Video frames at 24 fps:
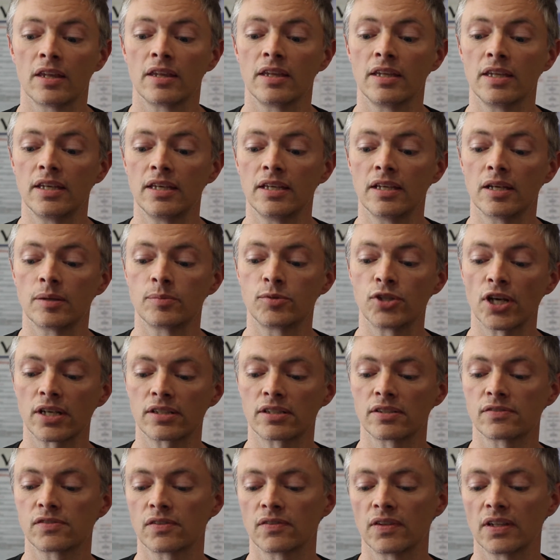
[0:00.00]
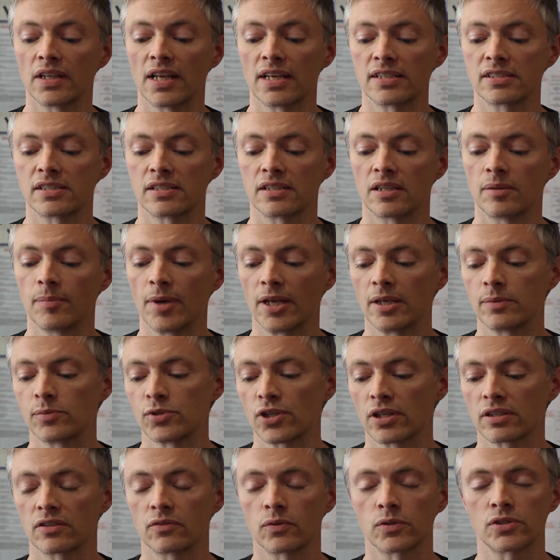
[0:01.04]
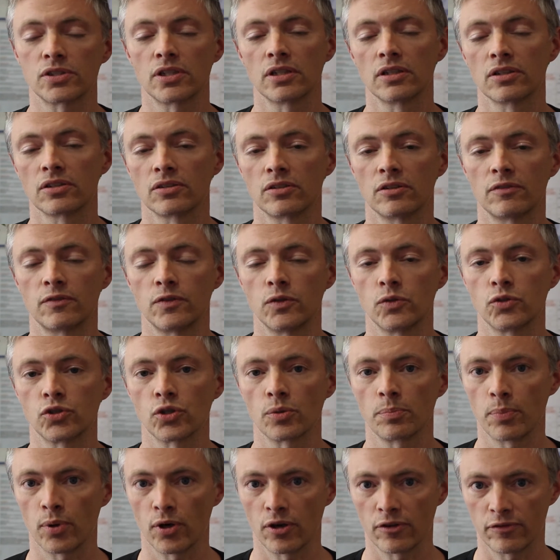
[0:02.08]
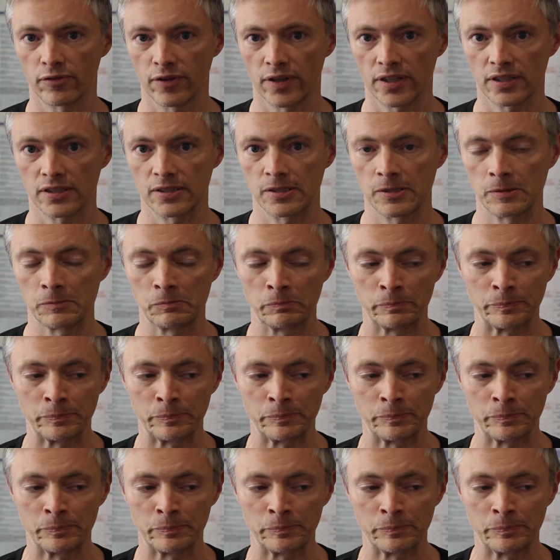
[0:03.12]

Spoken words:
The objectives of the lesson, the main objective was to learn the future perfect.